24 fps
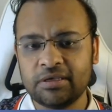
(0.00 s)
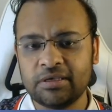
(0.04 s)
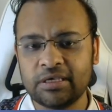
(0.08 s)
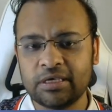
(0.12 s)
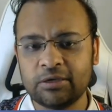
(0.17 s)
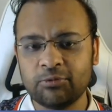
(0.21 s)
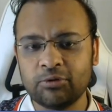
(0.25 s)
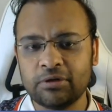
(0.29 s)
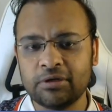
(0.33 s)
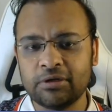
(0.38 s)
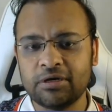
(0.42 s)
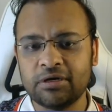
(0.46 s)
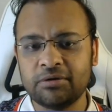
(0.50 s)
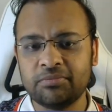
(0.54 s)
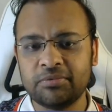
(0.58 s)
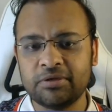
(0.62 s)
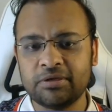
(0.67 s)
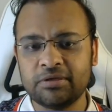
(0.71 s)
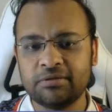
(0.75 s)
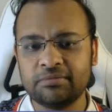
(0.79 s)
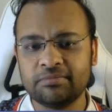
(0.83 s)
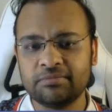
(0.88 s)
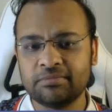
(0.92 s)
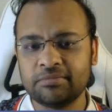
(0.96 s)
King will come
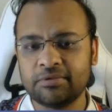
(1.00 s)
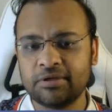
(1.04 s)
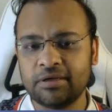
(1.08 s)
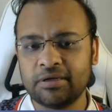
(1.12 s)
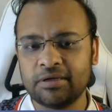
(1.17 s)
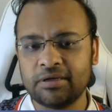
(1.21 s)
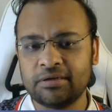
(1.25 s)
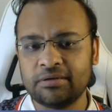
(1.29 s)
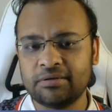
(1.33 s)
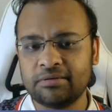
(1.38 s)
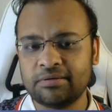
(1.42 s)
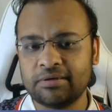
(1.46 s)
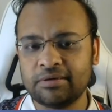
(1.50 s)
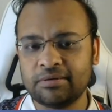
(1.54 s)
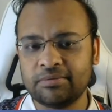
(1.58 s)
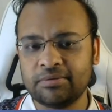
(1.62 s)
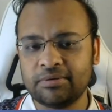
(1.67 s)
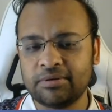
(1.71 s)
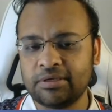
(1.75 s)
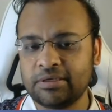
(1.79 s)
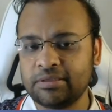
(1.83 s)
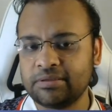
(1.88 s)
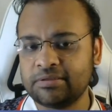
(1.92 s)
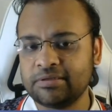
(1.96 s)
in and
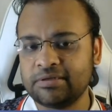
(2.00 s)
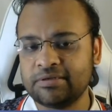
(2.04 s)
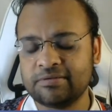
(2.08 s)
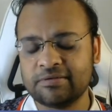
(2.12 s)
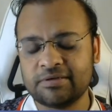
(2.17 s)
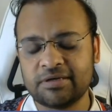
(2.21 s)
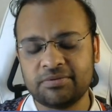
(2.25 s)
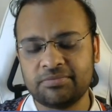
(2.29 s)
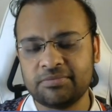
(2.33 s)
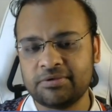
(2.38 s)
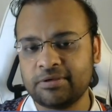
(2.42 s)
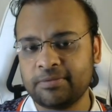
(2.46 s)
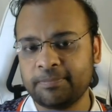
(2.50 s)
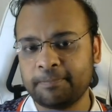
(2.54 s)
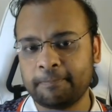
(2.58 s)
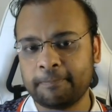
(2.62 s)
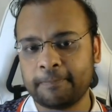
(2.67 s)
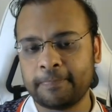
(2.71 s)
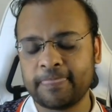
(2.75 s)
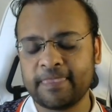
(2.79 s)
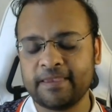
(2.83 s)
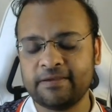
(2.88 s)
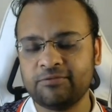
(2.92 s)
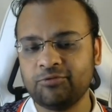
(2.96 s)
e3 is coming.
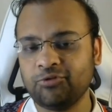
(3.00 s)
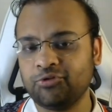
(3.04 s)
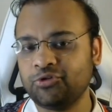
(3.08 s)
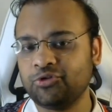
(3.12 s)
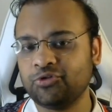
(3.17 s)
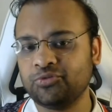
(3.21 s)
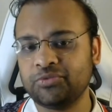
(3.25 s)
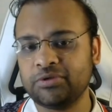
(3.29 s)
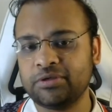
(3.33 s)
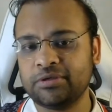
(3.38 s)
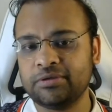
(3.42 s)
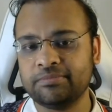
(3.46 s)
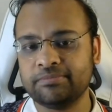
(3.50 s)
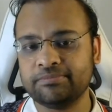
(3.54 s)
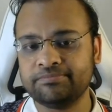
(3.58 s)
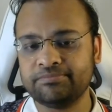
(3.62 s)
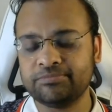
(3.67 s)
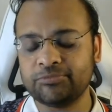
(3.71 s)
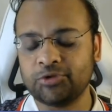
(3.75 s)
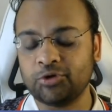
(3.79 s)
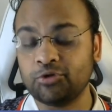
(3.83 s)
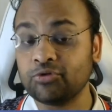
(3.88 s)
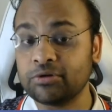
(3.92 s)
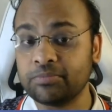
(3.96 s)
It's going to be
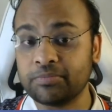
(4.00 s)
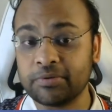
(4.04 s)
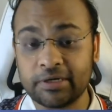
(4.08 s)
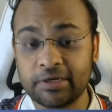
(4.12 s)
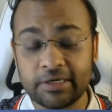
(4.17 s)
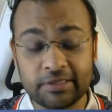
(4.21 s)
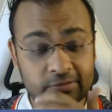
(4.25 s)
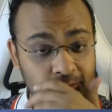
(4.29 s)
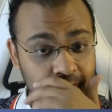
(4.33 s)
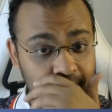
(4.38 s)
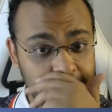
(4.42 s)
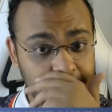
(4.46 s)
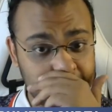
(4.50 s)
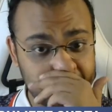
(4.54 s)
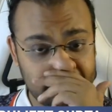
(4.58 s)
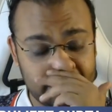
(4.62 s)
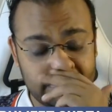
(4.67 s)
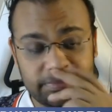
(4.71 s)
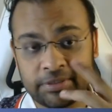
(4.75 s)
over pretty soon.